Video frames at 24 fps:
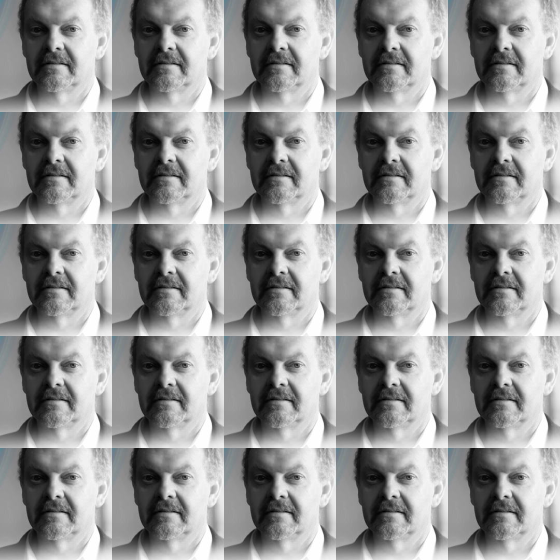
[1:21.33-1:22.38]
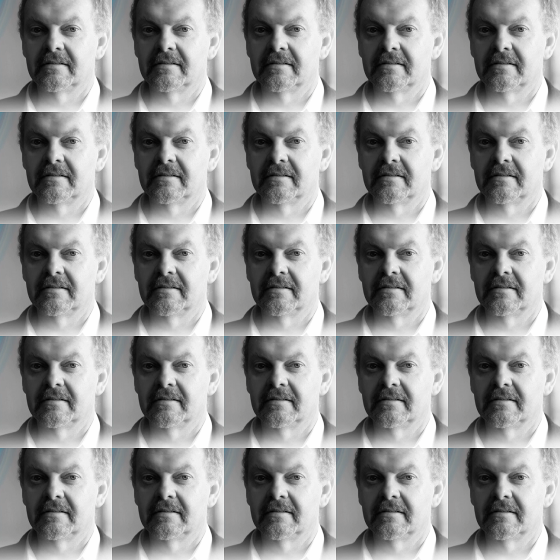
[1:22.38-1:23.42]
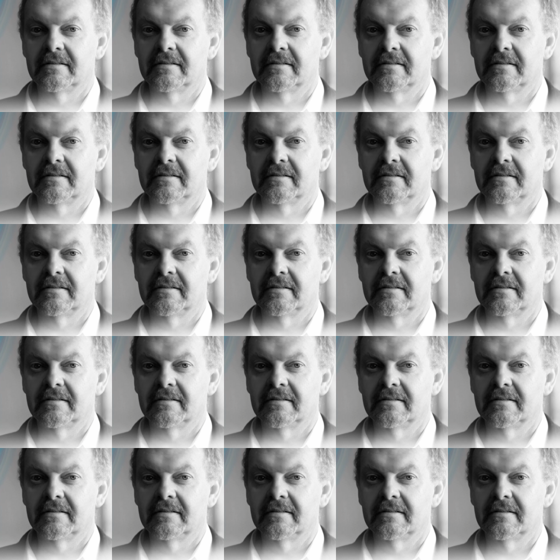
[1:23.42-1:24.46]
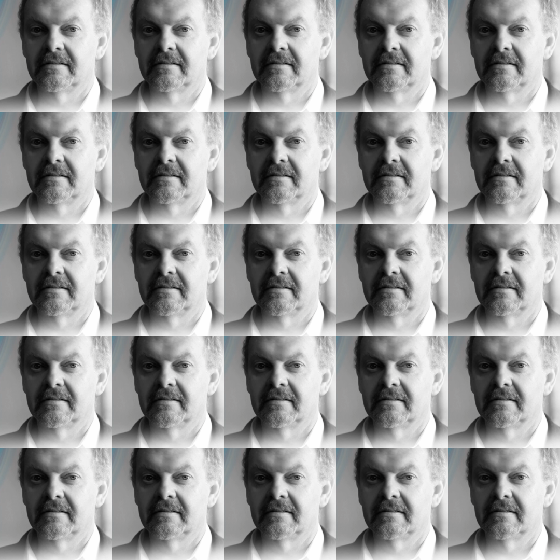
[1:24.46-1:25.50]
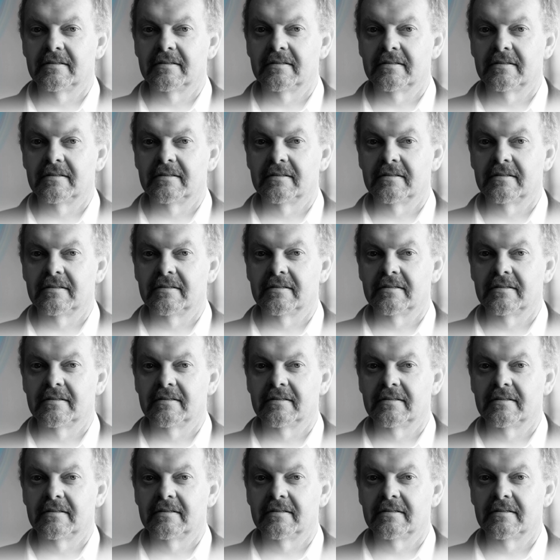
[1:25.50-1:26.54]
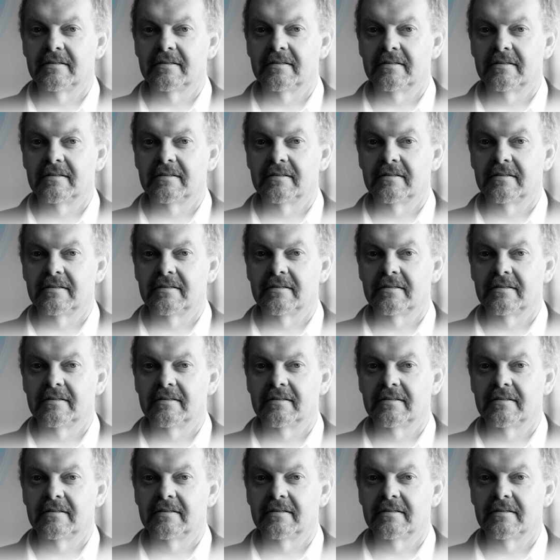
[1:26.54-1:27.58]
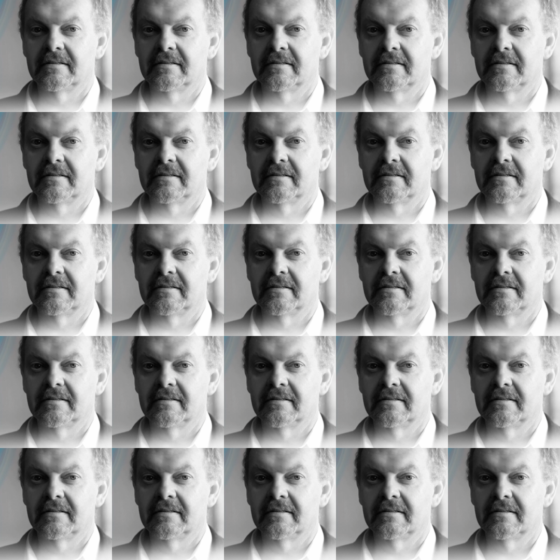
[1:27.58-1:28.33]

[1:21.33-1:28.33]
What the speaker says: (no lip movement)